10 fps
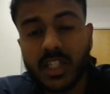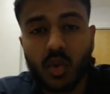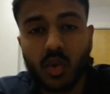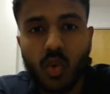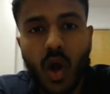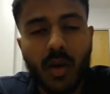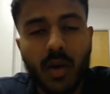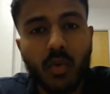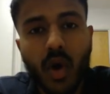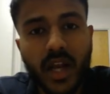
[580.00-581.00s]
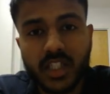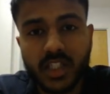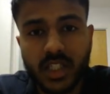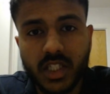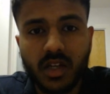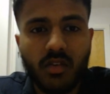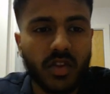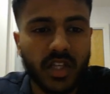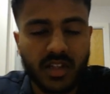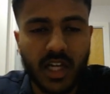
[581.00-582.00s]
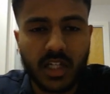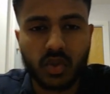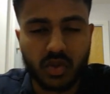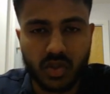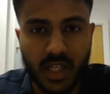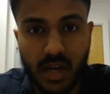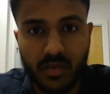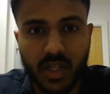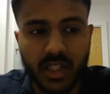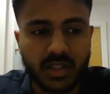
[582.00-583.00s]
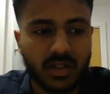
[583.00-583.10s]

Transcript: it will require more energy for these electrons to get released.